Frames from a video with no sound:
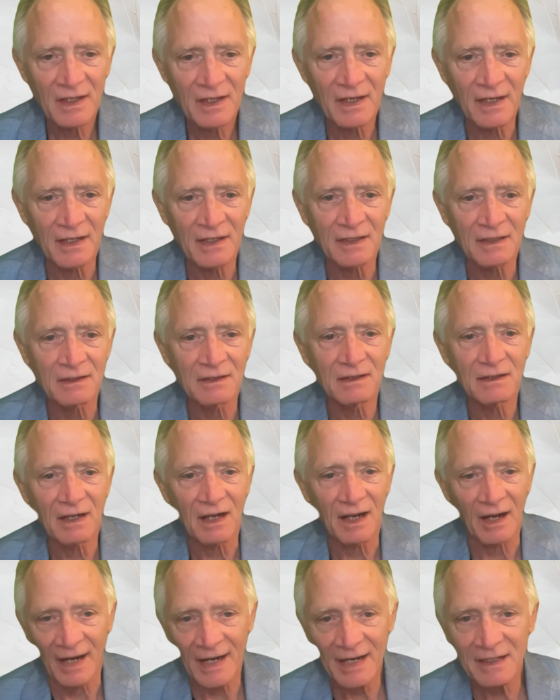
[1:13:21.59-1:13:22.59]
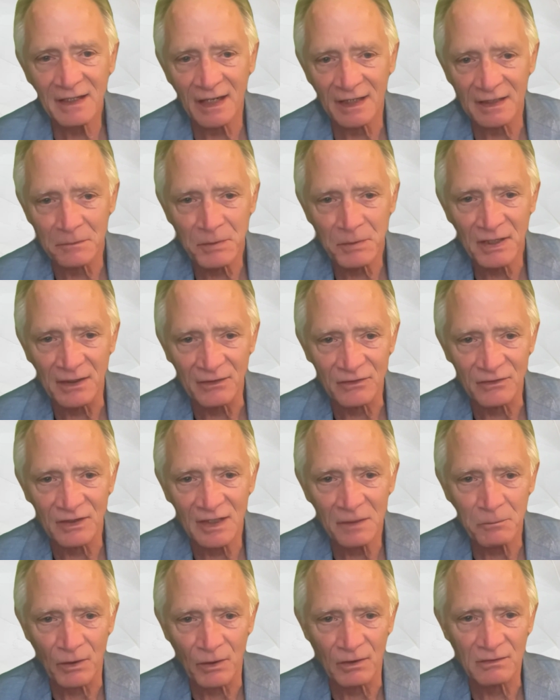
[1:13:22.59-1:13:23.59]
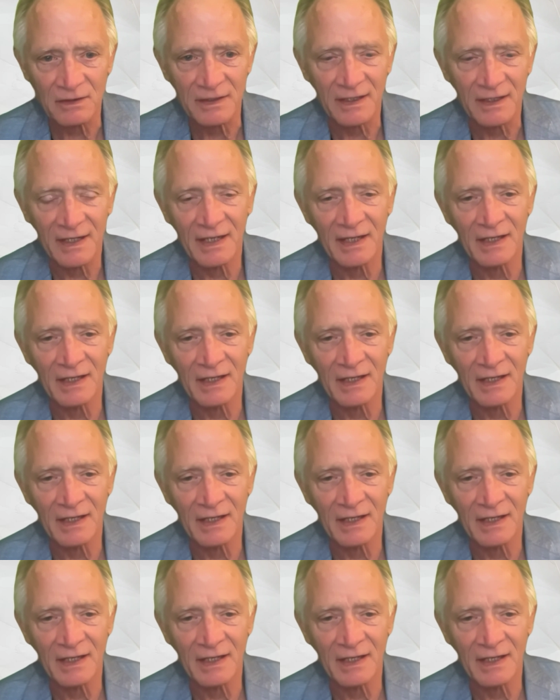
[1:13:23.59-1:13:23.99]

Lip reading: And I had gotten a PhD at Berkeley,